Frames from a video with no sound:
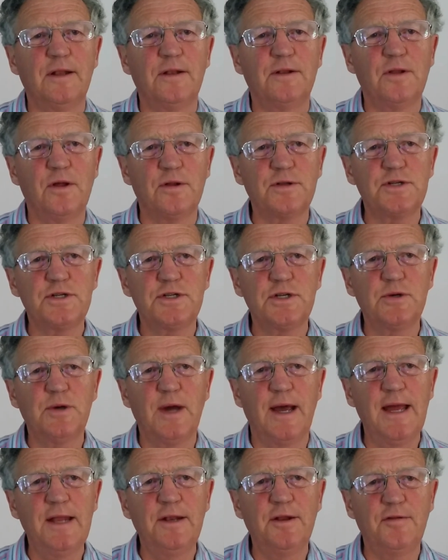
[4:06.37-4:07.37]
not to do
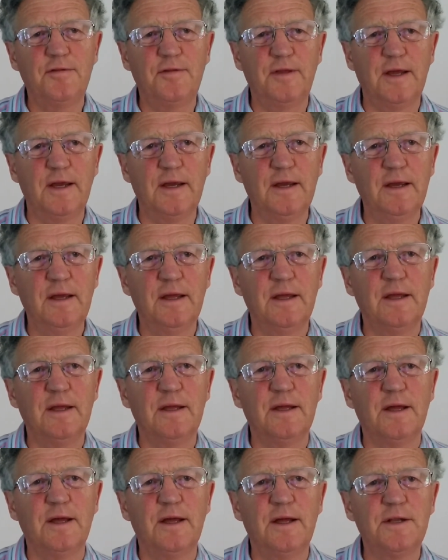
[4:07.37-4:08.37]
anything
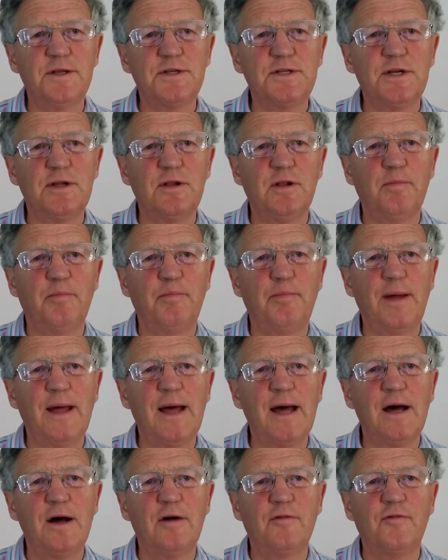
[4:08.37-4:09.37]
until
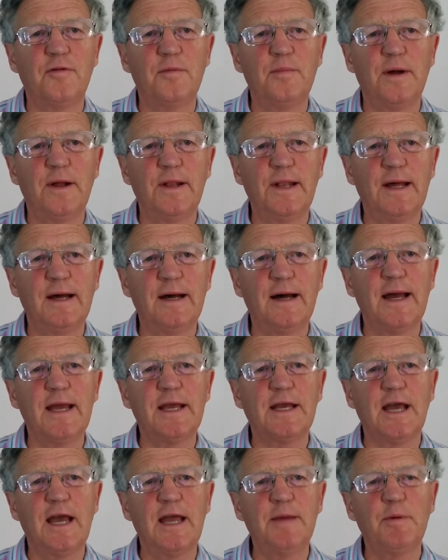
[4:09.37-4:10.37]
power from on high
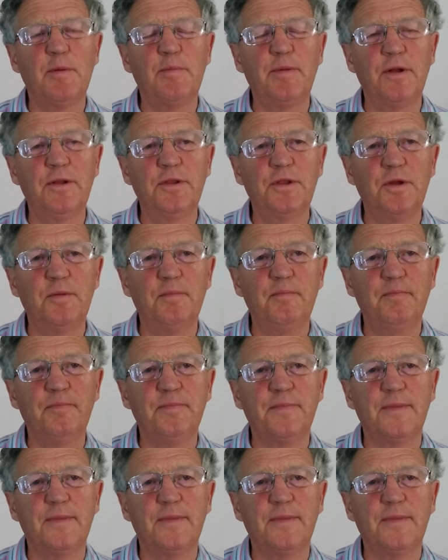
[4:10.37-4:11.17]
came upon them.